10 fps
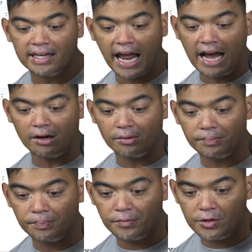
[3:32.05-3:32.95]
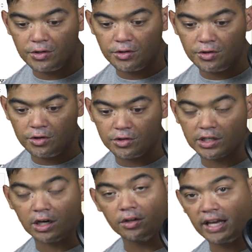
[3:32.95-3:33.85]
Now, you
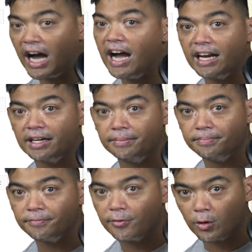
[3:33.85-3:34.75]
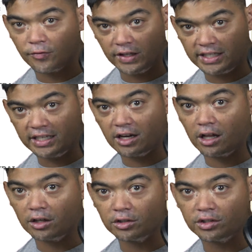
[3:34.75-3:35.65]
sell the item for
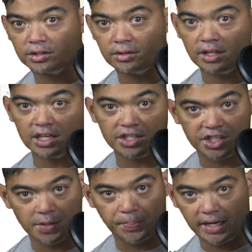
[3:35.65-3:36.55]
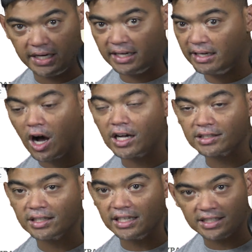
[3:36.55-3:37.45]
$15. The shipping
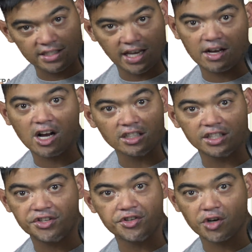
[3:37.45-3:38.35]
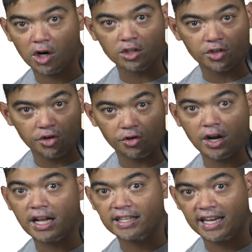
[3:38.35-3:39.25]
cost is the same cost that you charge, so you're
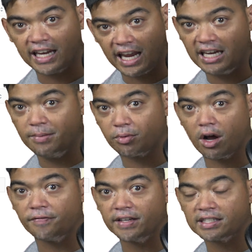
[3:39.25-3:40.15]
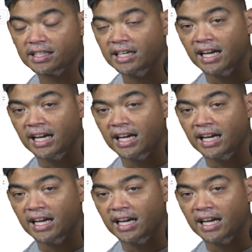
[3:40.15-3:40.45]
not taking any profits